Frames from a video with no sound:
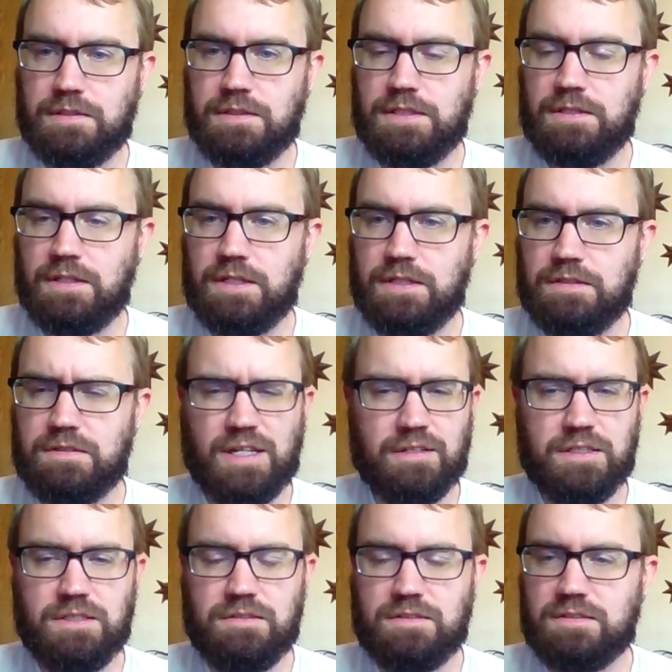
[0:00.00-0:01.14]

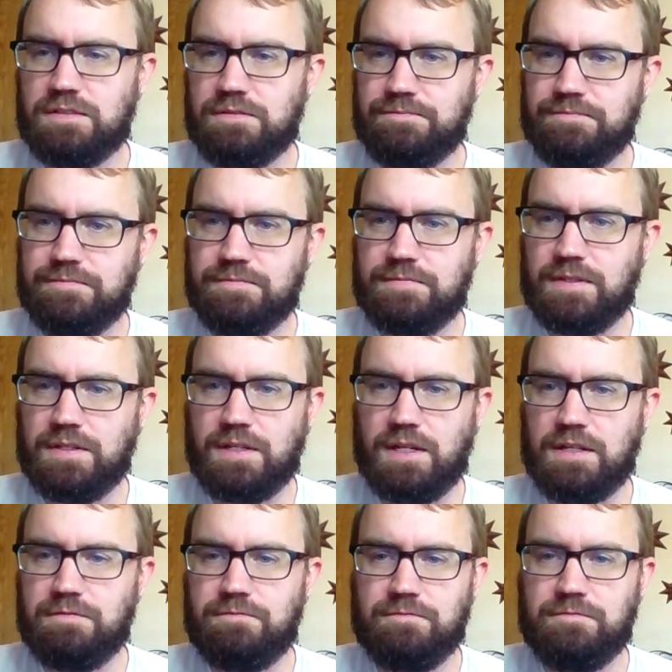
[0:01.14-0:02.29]
Ellie's?
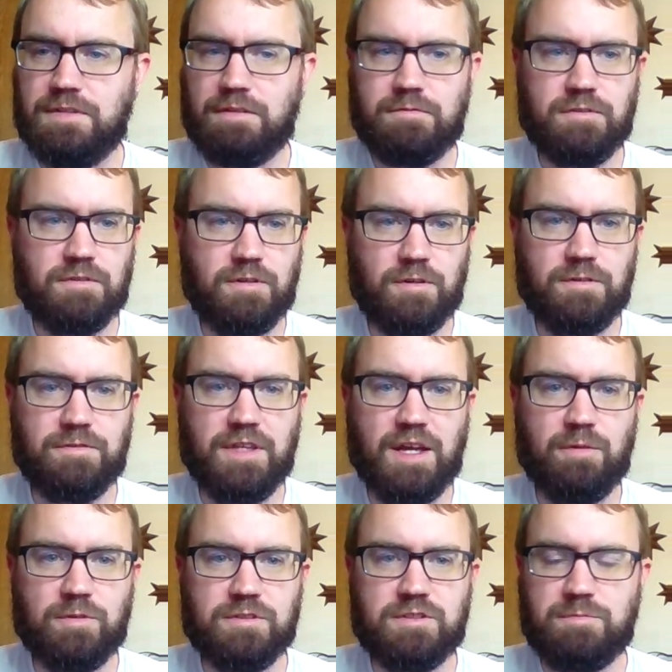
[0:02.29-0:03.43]
I've never heard
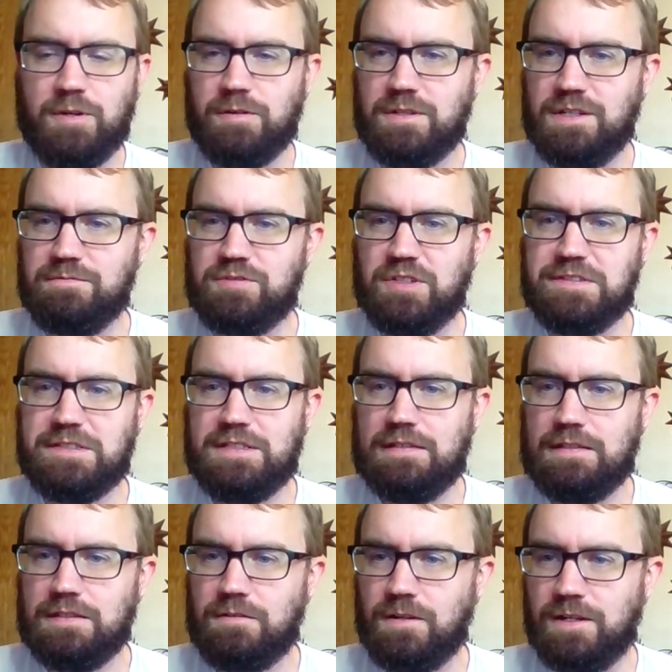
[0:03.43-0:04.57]
that word spoken. I've just seen it
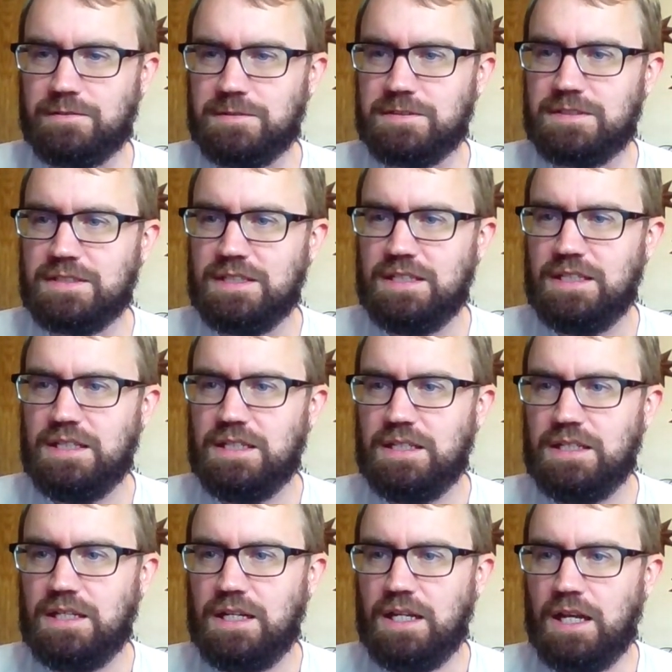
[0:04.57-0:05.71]
in Crosswords.
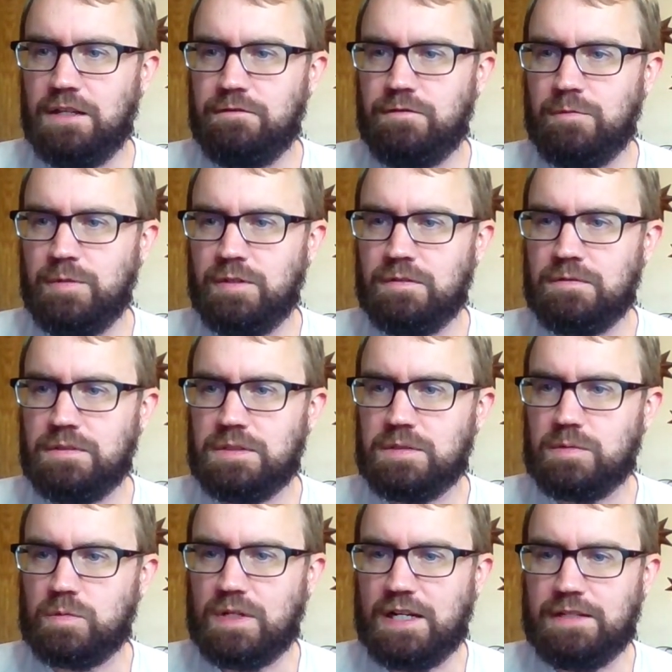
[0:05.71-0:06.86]
Enfamil
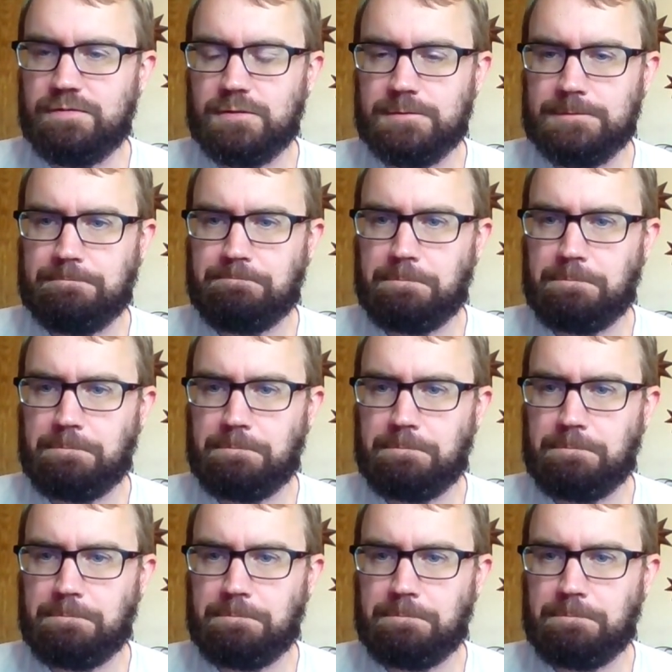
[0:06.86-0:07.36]
rival.